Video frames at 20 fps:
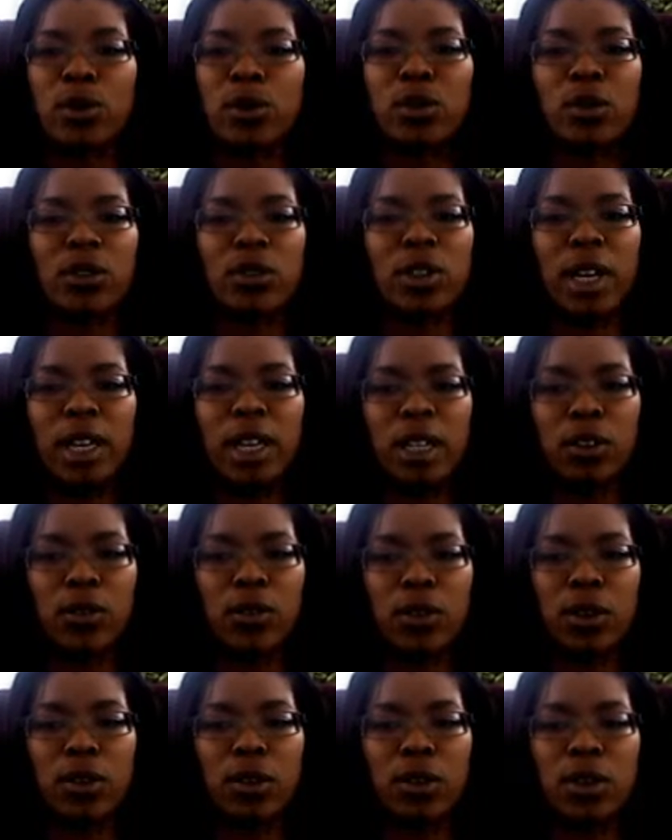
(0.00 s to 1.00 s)
So thank you
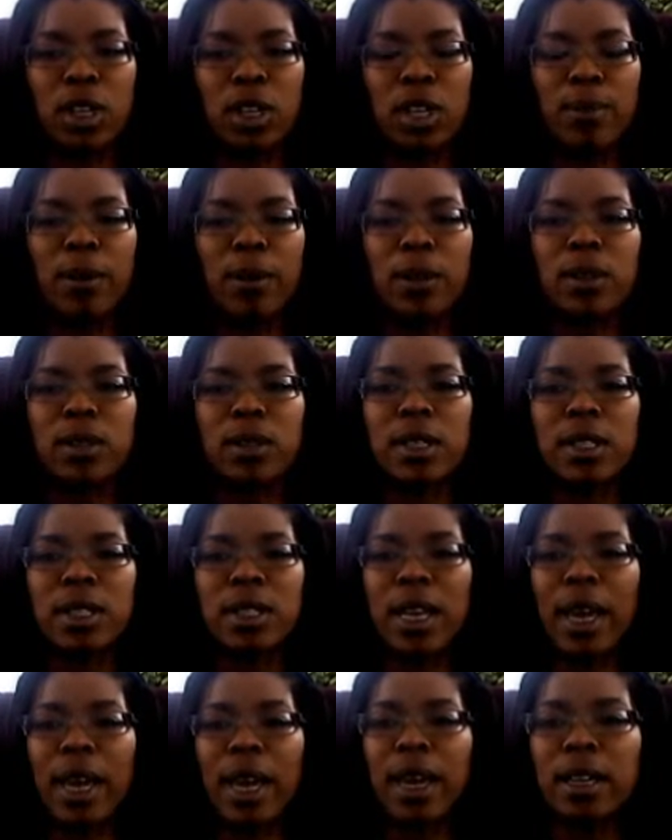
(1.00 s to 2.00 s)
for those emails and
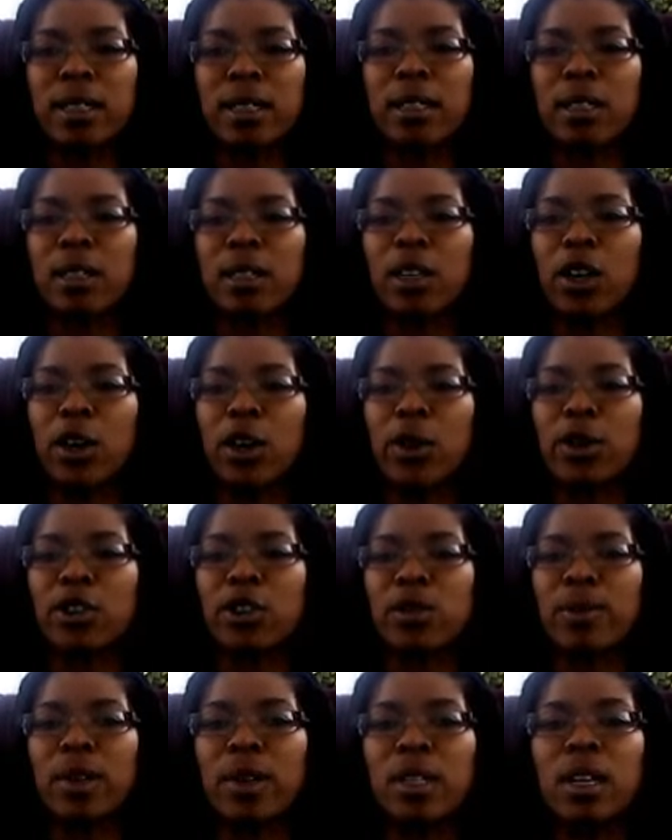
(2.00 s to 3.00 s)
tags and
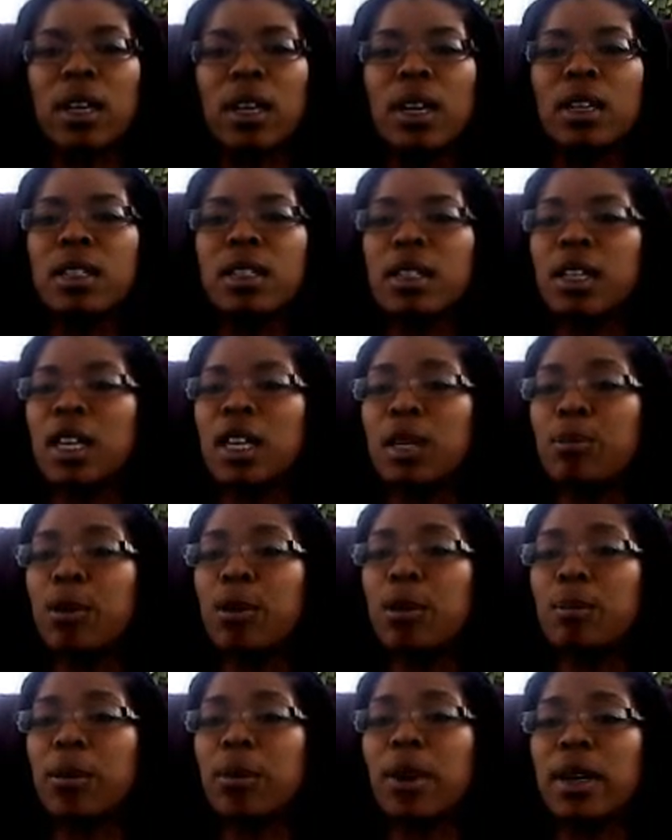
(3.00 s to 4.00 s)
encouragement to keep
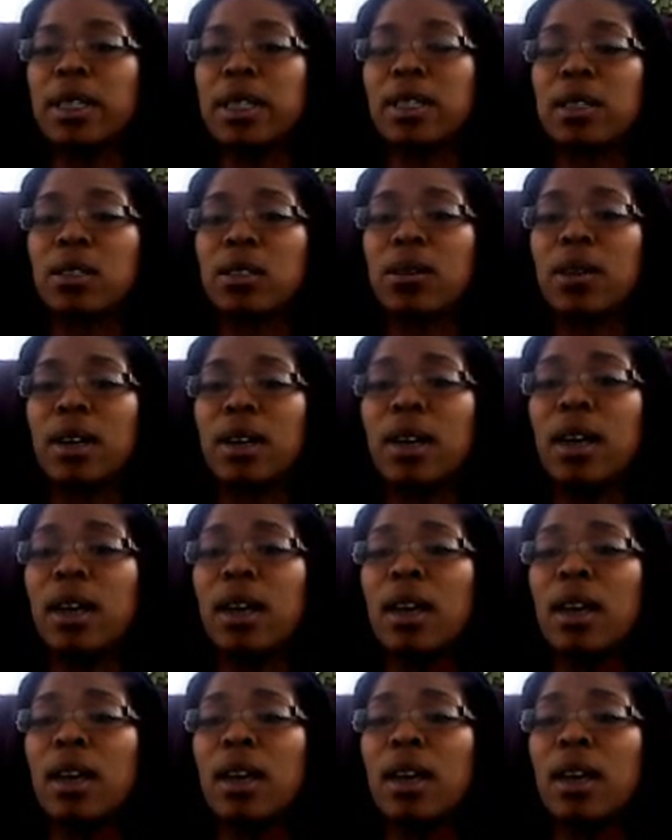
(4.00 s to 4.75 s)
on pressing on.